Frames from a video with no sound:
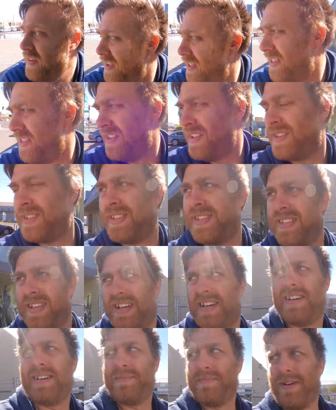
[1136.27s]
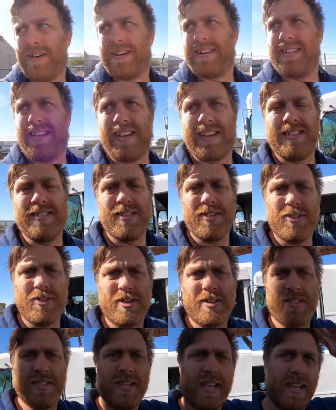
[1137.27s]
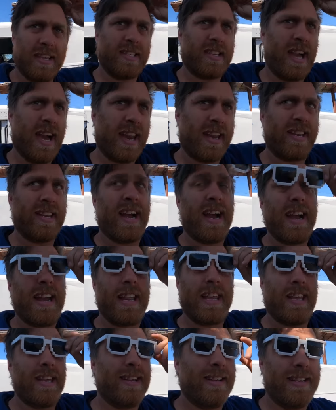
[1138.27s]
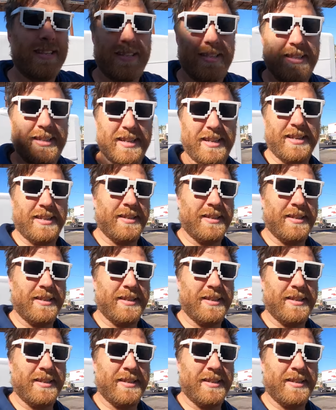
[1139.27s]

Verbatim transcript: fit in this parking lot because, as you can see, it's kind of tiny. It's